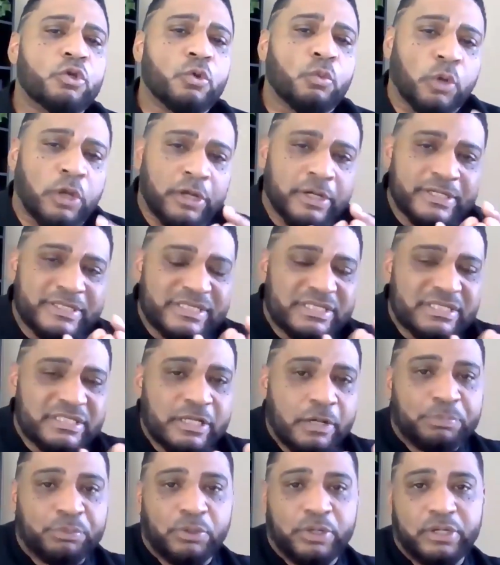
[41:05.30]
We're going to
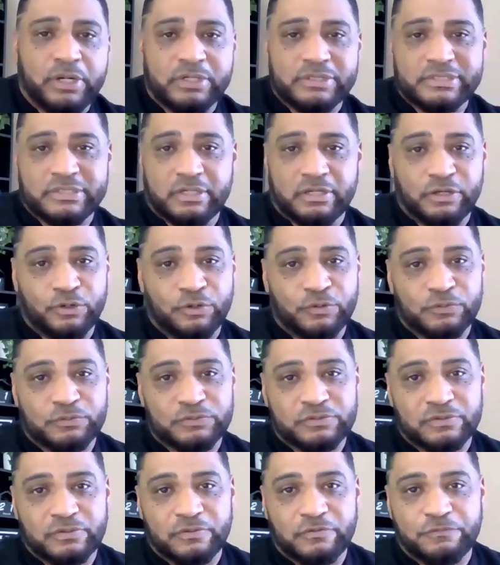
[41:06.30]
separate
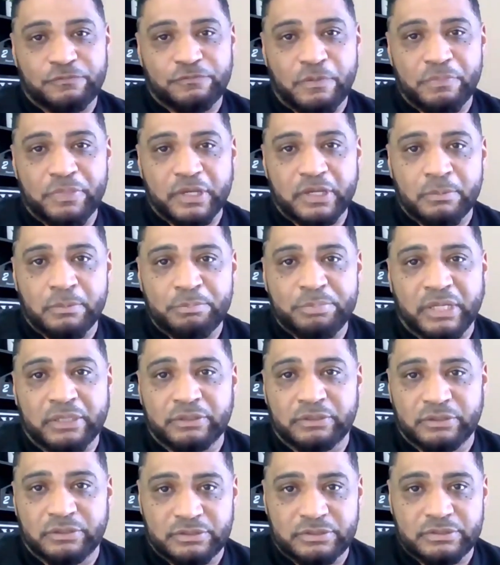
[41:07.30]
ourselves from the
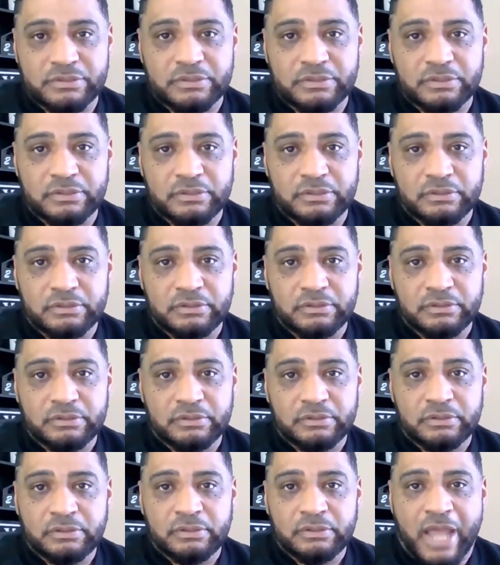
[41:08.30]
competitors.
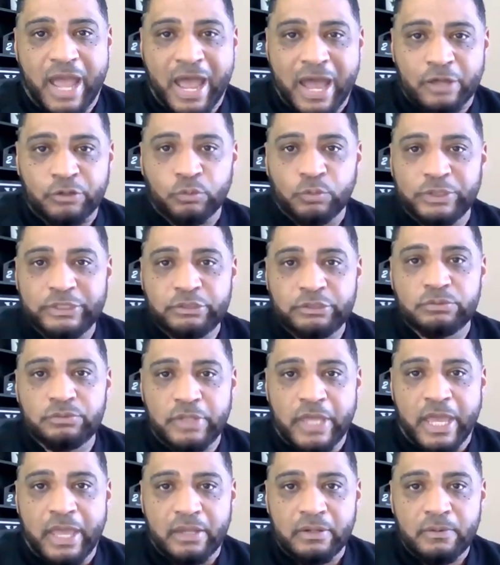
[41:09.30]
How do we do
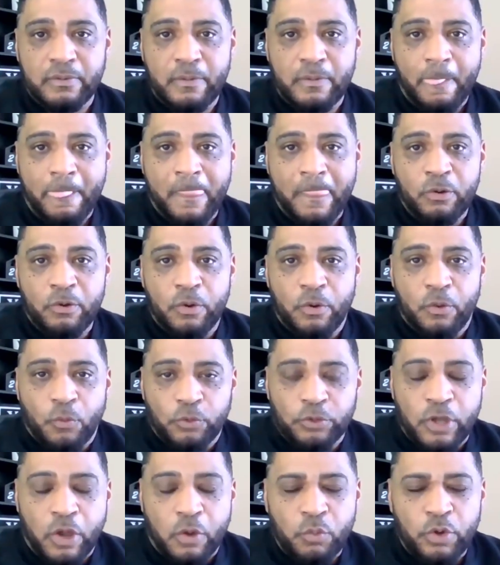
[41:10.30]
that?
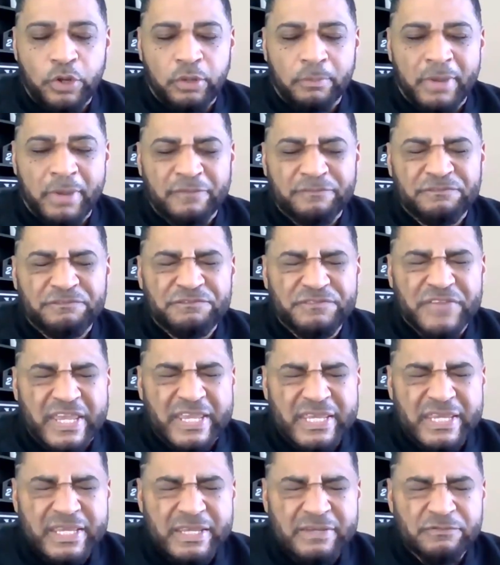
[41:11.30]
Y'all, one of my
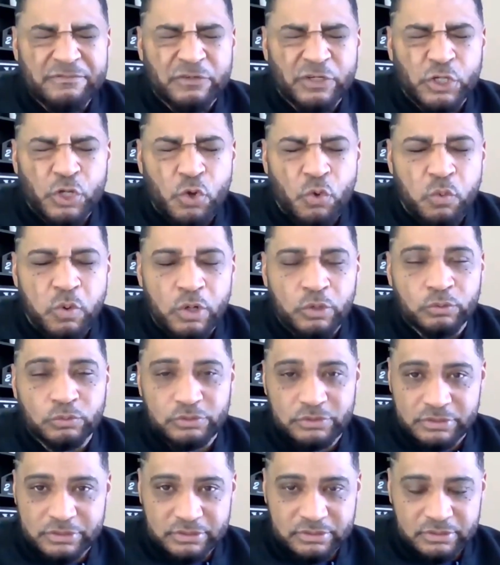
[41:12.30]
favorite
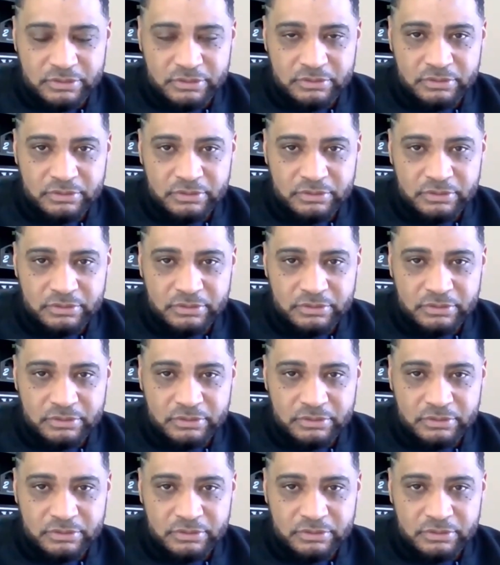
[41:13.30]
quotes